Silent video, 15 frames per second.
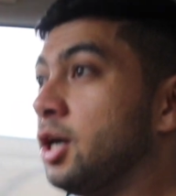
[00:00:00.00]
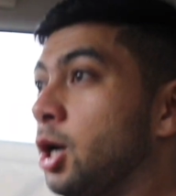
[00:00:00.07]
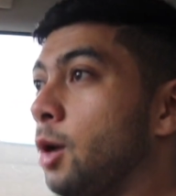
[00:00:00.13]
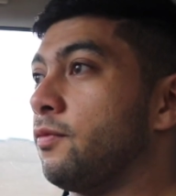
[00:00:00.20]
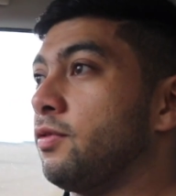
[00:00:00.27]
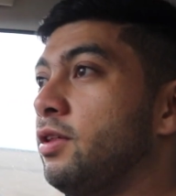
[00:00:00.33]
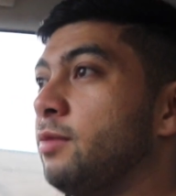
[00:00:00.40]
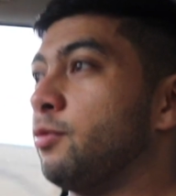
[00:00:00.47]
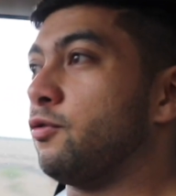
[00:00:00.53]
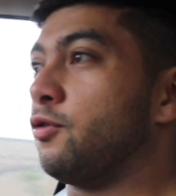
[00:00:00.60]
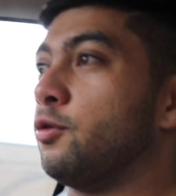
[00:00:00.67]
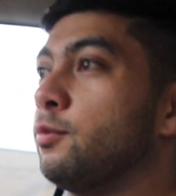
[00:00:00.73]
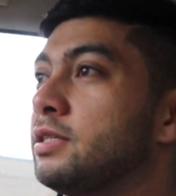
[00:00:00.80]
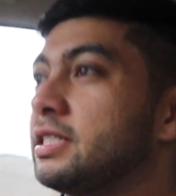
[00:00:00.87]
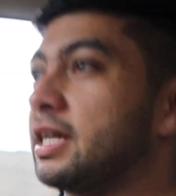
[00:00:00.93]
hopefully the
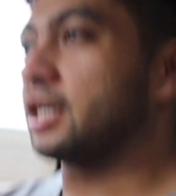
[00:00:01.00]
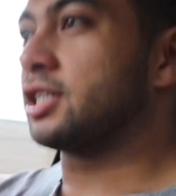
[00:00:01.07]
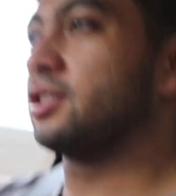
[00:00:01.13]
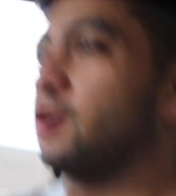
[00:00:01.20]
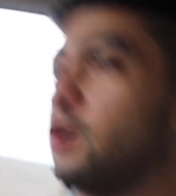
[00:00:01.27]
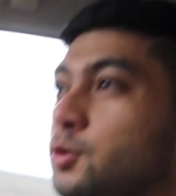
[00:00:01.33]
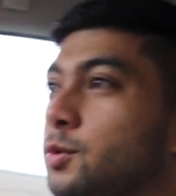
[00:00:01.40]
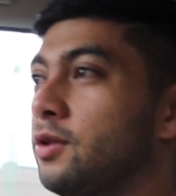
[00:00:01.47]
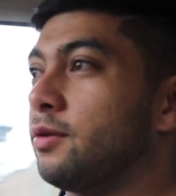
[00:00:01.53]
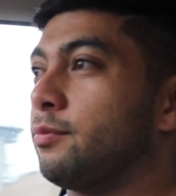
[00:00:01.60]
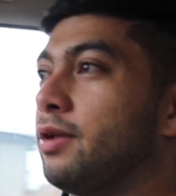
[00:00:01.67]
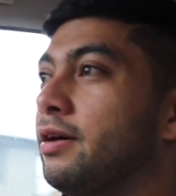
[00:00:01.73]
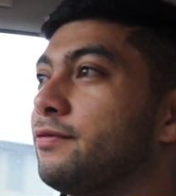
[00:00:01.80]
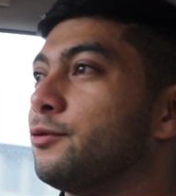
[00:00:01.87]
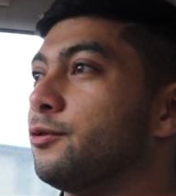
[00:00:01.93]
performance actually goes well on the
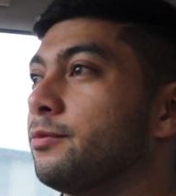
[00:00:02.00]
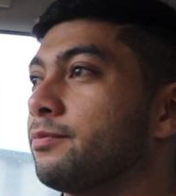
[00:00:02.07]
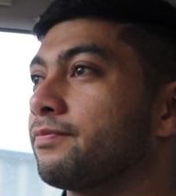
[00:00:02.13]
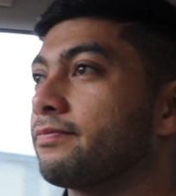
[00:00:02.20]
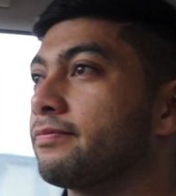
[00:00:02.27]
platform.